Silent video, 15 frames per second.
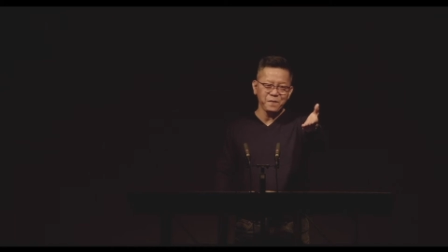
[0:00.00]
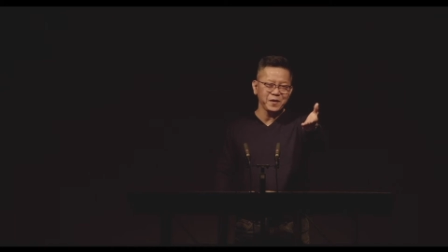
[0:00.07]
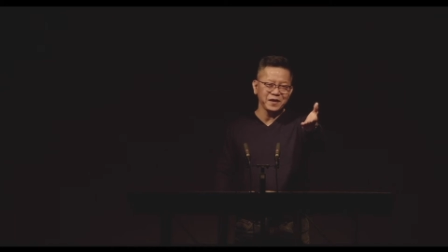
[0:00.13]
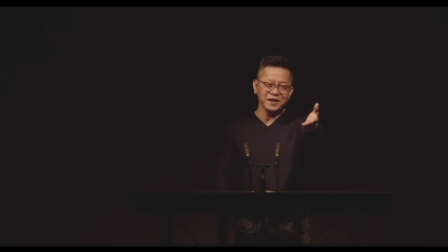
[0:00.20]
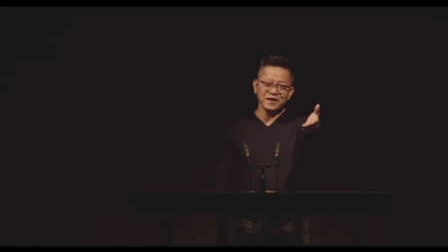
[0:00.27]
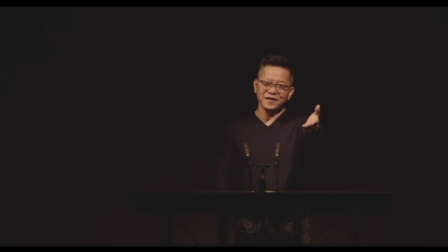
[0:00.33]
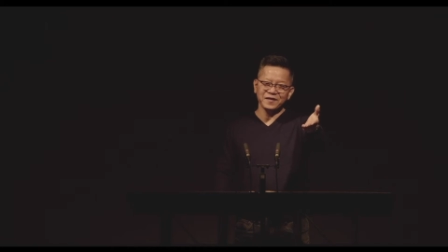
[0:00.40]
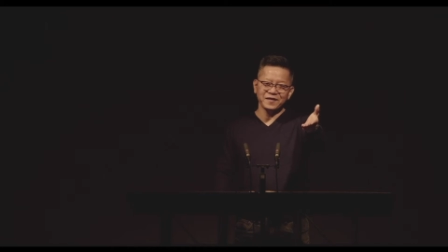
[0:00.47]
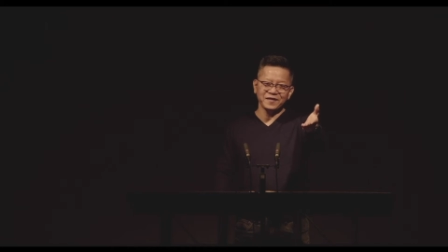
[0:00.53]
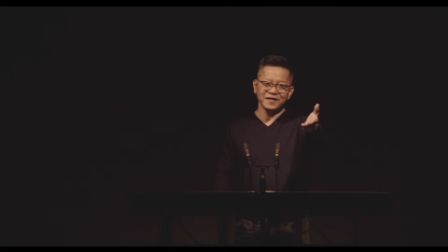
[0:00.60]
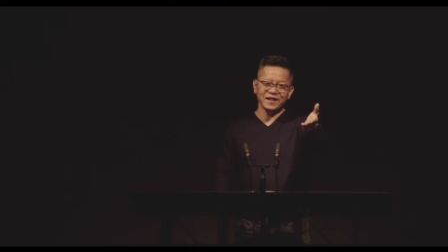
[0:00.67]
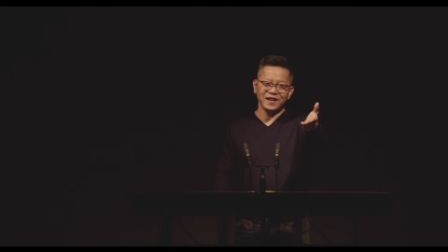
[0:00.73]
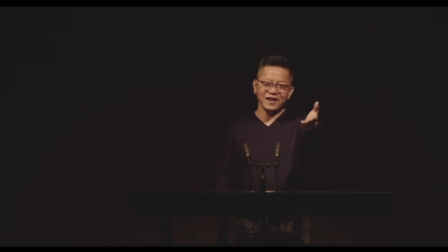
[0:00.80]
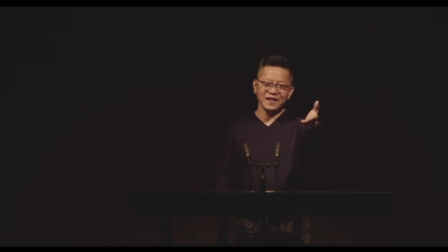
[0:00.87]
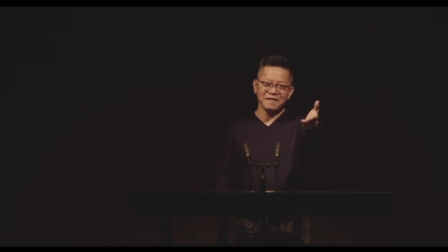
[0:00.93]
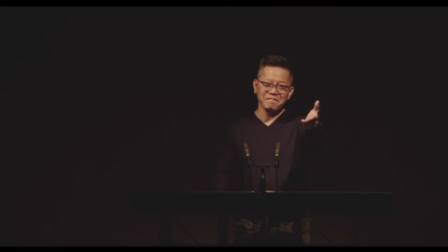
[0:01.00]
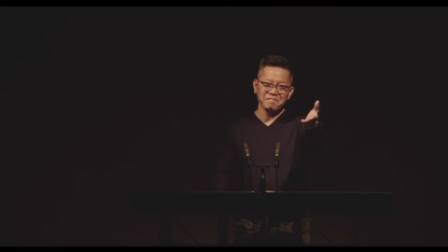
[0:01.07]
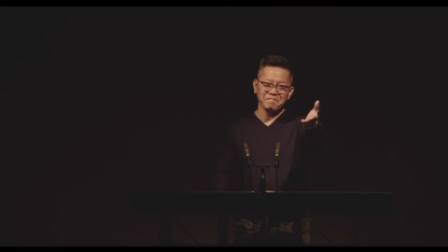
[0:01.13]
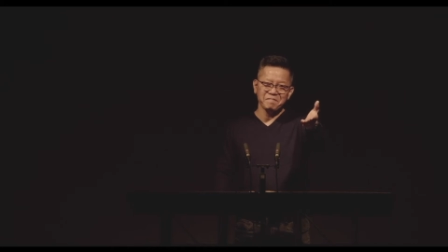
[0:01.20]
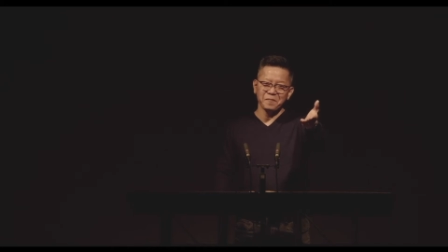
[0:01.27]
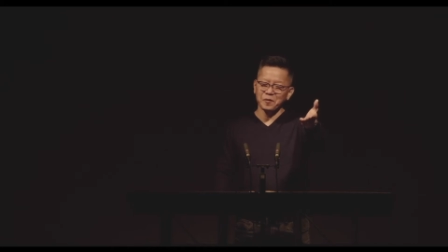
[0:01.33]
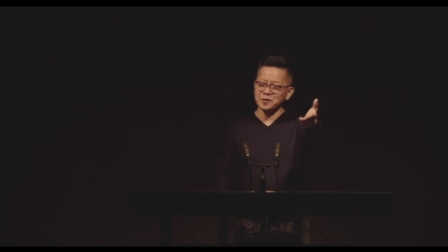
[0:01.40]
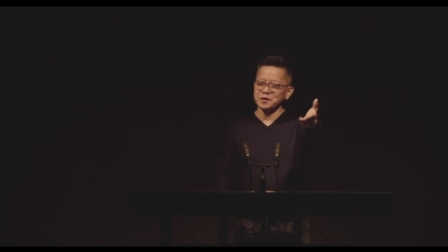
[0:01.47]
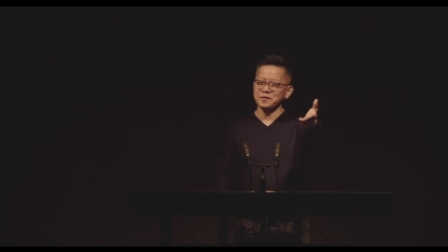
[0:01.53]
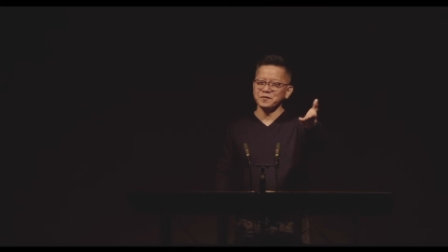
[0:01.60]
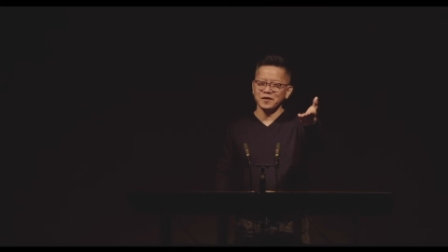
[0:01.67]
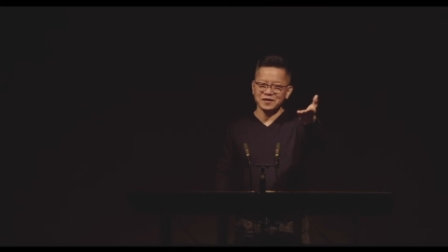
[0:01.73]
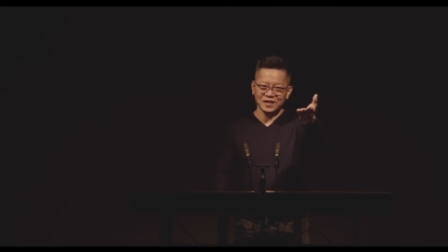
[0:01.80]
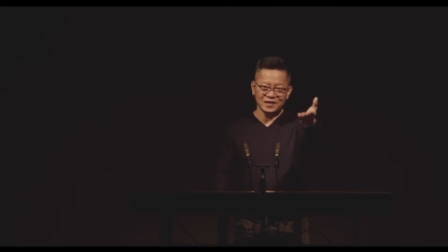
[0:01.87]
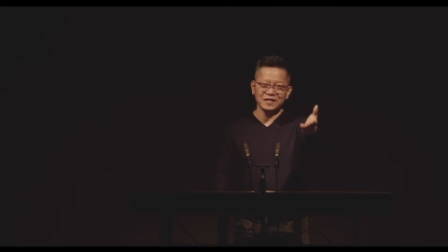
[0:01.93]
year, most of
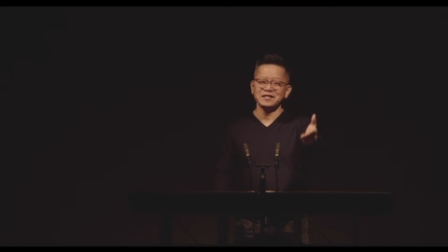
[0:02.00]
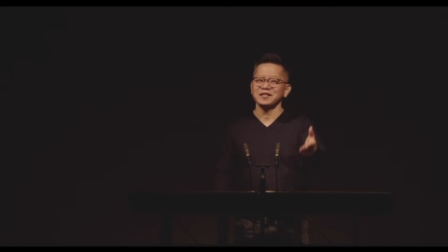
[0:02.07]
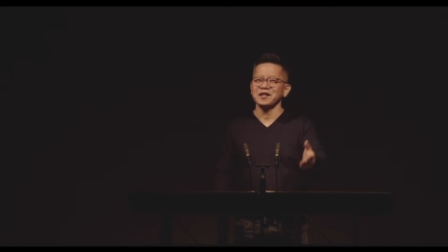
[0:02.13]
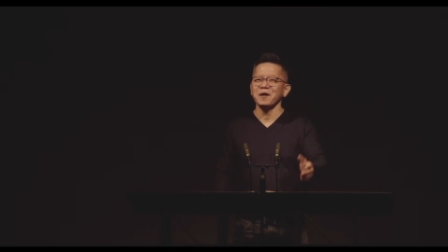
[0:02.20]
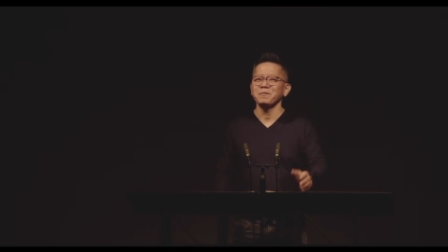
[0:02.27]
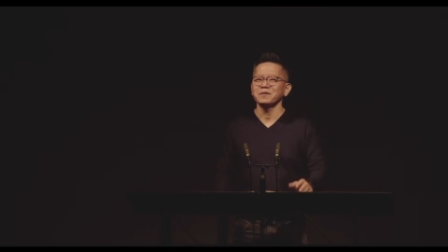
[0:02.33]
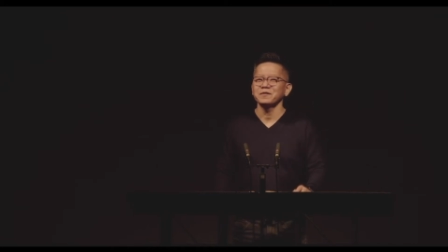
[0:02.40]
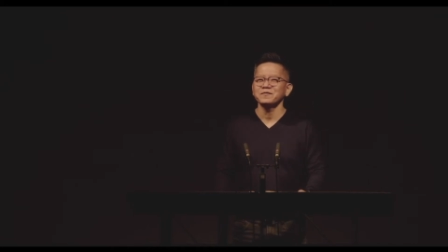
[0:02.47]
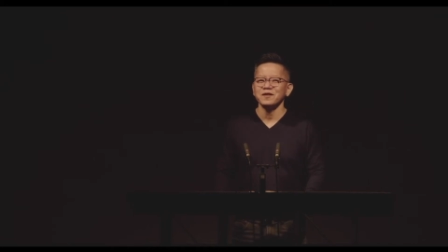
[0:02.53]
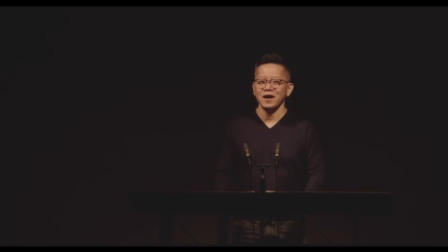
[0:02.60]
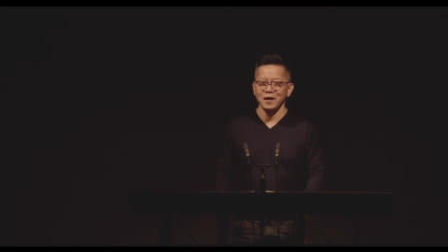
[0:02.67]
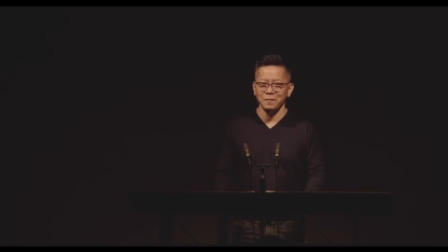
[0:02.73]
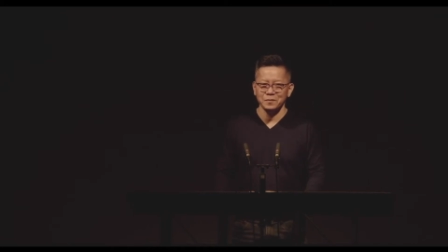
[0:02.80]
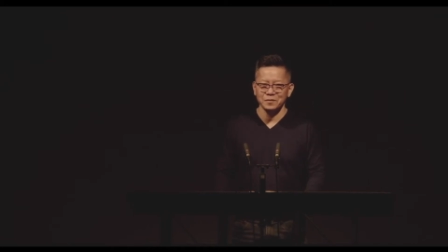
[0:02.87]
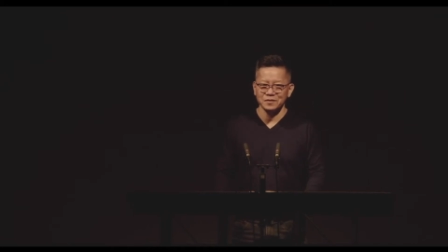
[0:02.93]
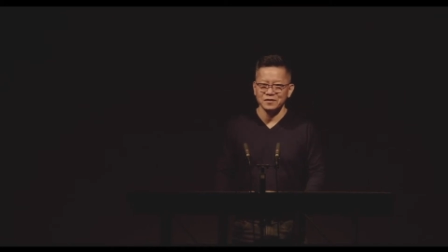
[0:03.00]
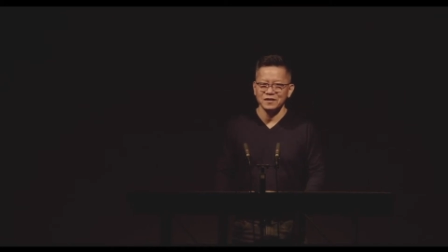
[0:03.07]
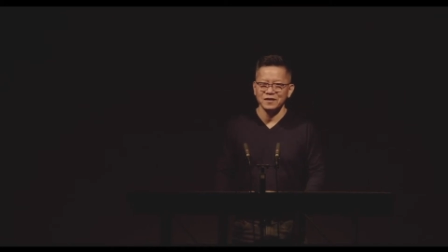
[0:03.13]
us at least a couple of times.